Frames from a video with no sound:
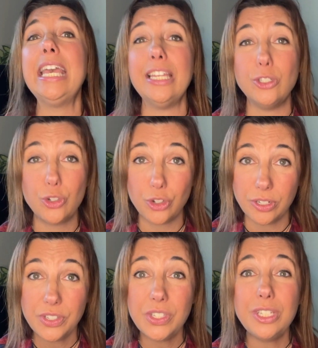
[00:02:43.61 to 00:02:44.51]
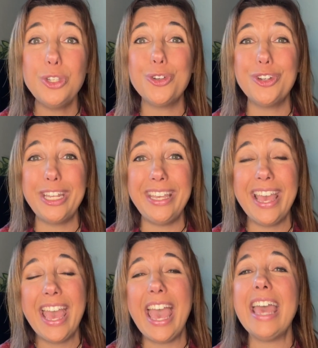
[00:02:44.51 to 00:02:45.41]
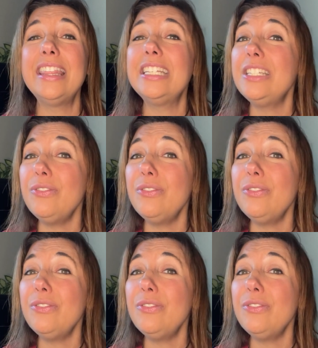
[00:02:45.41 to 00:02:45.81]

internal security and the